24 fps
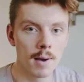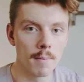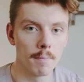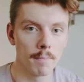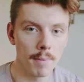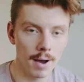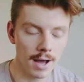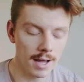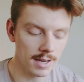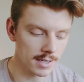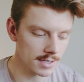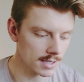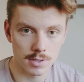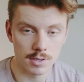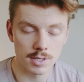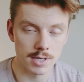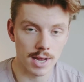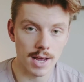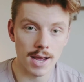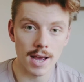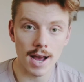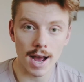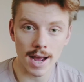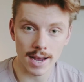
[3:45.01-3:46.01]
But
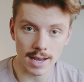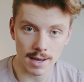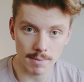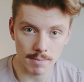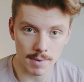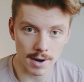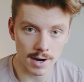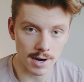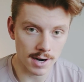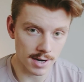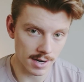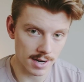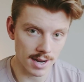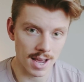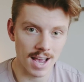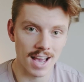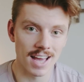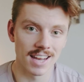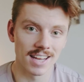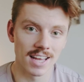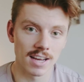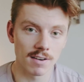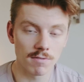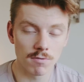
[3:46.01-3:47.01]
say I get married
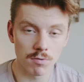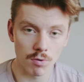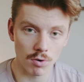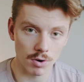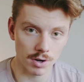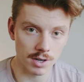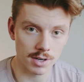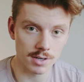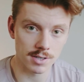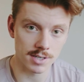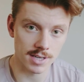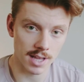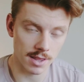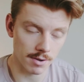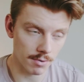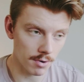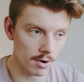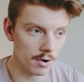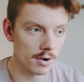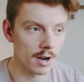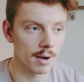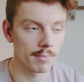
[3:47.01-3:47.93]
and like 40 years down the road,